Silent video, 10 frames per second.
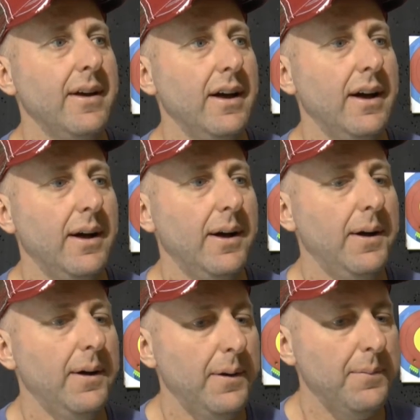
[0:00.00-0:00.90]

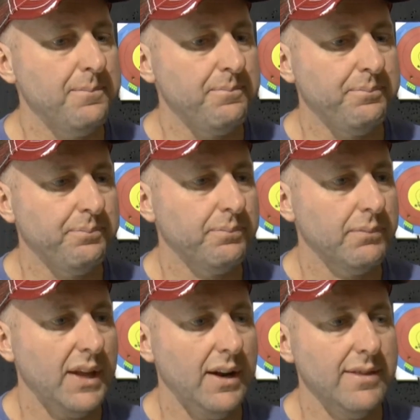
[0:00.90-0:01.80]
And
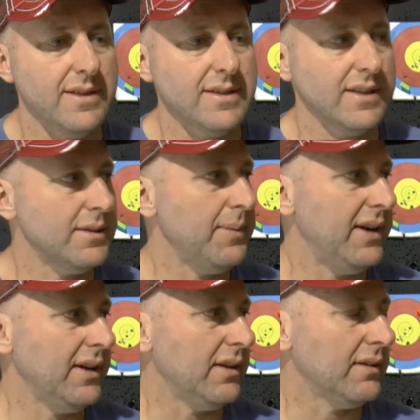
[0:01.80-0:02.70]
I think that's
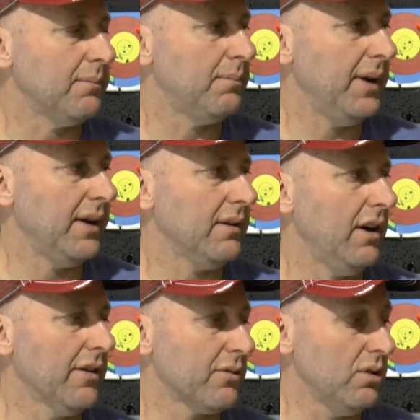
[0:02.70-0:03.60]
about it. But
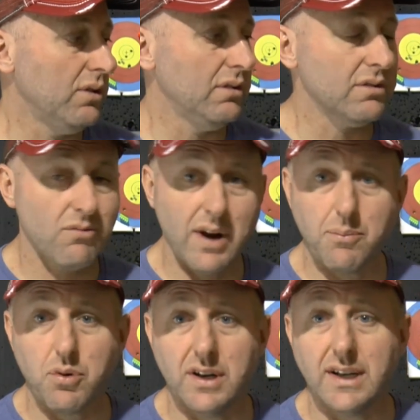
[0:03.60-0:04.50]
overall, great
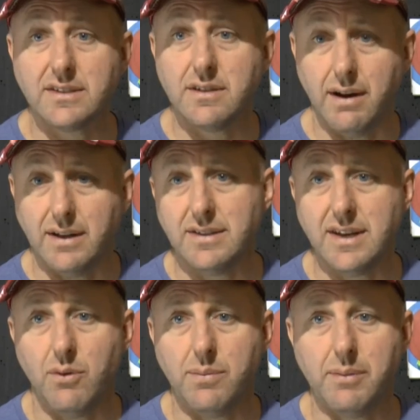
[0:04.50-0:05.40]
product, so I
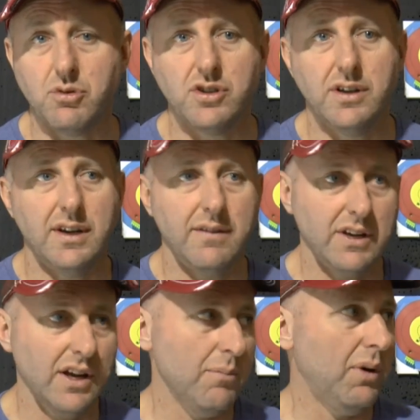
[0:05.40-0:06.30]
understand why people shoot it. If you're
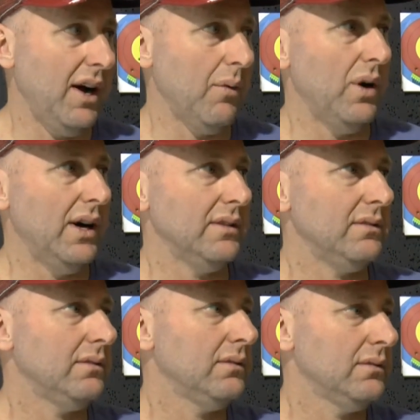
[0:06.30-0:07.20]
going to buy one,
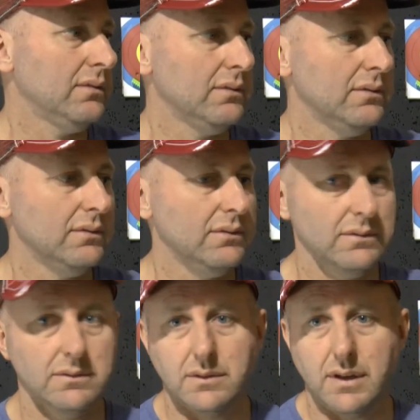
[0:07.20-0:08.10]

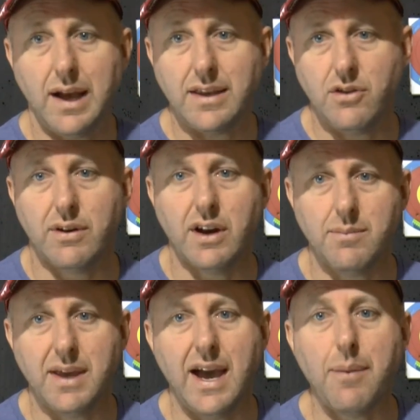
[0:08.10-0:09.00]
you're going to
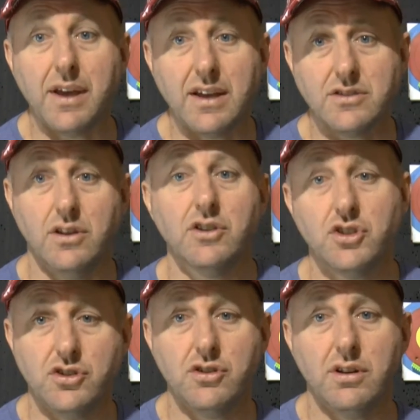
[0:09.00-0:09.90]
be happy as long as
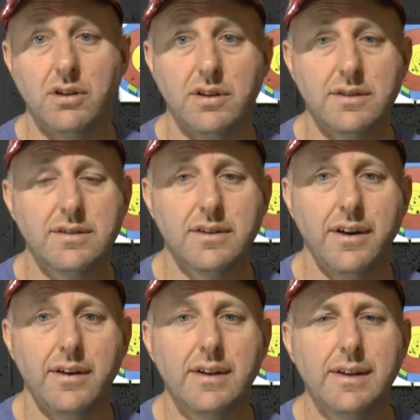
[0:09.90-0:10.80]
you shoot a lot.
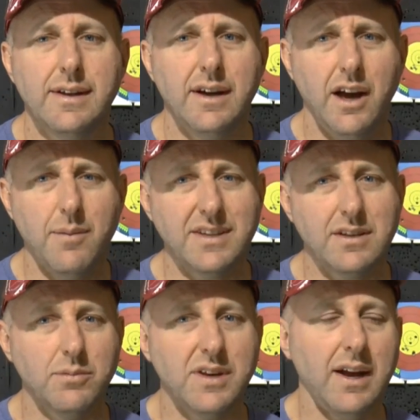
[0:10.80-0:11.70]
So I hope that's
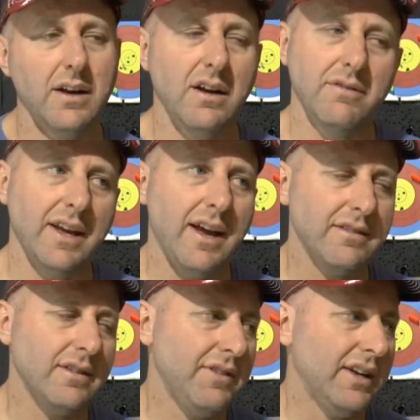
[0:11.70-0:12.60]
helped you out, and hopefully it
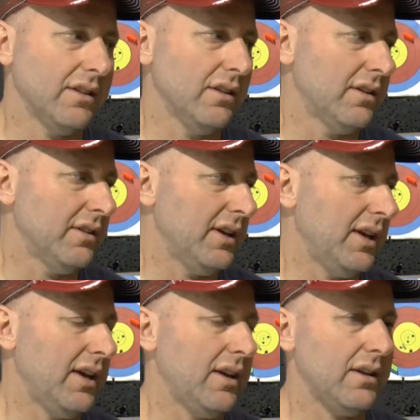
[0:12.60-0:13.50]
hasn't offended a lot of
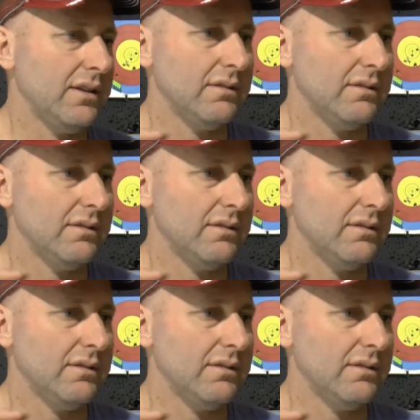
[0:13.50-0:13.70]
the